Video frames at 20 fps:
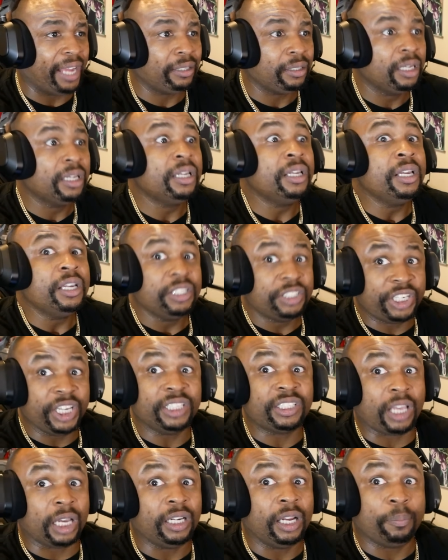her hand touched
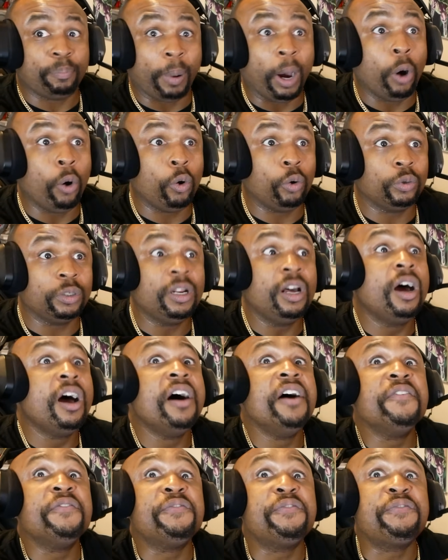her boob. By the
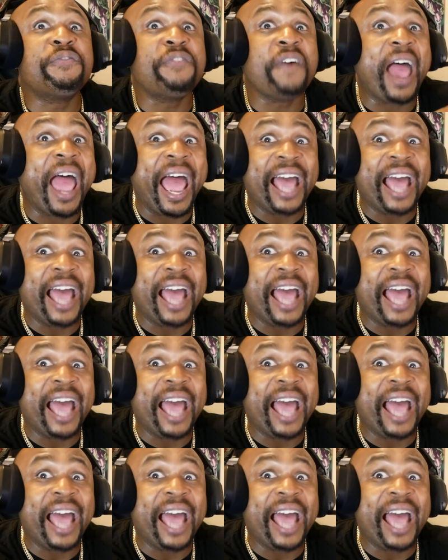transitive